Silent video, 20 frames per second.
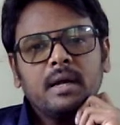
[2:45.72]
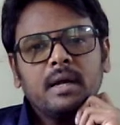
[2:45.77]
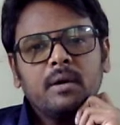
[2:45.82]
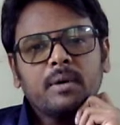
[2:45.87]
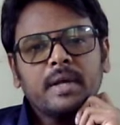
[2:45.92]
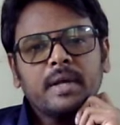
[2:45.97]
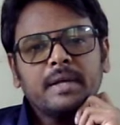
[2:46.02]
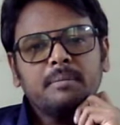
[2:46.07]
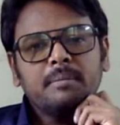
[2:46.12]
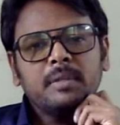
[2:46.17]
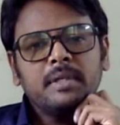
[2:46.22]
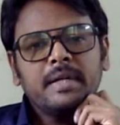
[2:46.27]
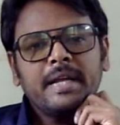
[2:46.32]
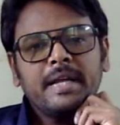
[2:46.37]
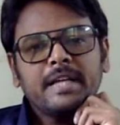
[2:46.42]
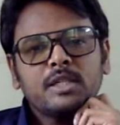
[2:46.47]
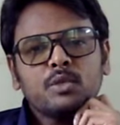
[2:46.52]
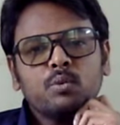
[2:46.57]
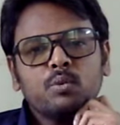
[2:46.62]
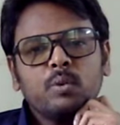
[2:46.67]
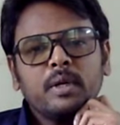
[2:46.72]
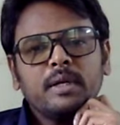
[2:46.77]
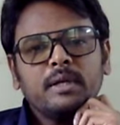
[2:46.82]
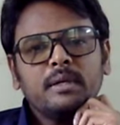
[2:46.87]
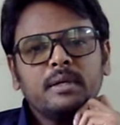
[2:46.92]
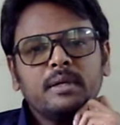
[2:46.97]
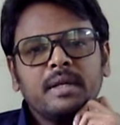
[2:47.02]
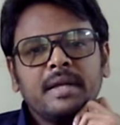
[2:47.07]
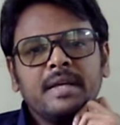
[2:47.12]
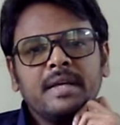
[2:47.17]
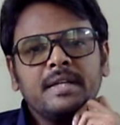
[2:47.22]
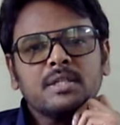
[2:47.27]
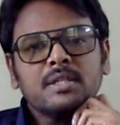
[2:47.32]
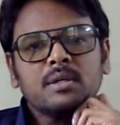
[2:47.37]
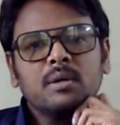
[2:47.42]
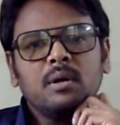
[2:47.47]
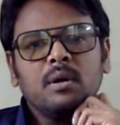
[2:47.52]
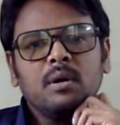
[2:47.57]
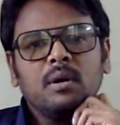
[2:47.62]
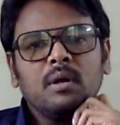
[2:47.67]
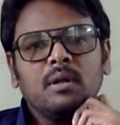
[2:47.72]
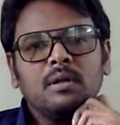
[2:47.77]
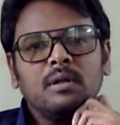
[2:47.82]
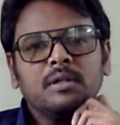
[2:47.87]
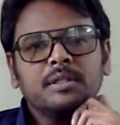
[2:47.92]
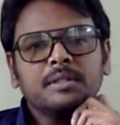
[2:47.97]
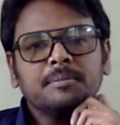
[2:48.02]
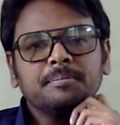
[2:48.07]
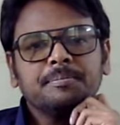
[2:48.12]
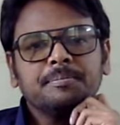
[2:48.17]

Okay. The next one is called